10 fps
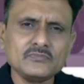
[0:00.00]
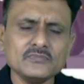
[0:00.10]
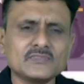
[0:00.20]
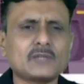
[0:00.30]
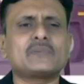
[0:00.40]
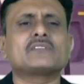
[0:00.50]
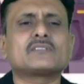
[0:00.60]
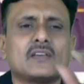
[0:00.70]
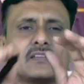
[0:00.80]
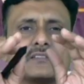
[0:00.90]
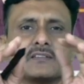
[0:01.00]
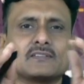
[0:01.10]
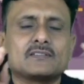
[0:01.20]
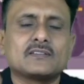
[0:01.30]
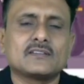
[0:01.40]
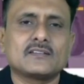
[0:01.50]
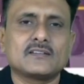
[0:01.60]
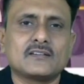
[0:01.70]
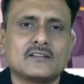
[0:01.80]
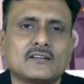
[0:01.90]
That means this
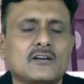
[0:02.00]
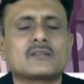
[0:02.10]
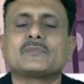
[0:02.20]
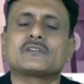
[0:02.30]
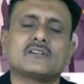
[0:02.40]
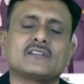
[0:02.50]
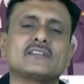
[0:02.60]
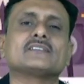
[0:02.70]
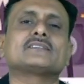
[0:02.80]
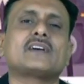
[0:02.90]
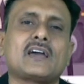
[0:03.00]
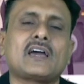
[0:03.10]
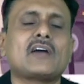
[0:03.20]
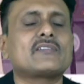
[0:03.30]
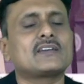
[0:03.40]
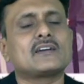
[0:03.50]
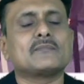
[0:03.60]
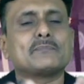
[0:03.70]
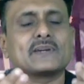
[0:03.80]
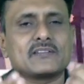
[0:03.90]
orbital is having a
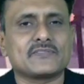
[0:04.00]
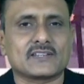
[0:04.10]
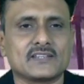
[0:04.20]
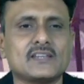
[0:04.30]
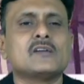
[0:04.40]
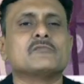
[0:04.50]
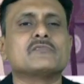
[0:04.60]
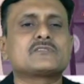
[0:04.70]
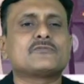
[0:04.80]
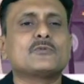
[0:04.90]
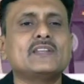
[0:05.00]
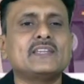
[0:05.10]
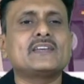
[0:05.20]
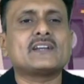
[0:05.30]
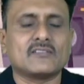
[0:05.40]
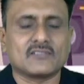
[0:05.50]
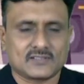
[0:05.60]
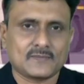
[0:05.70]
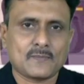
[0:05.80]
periphery which fully covers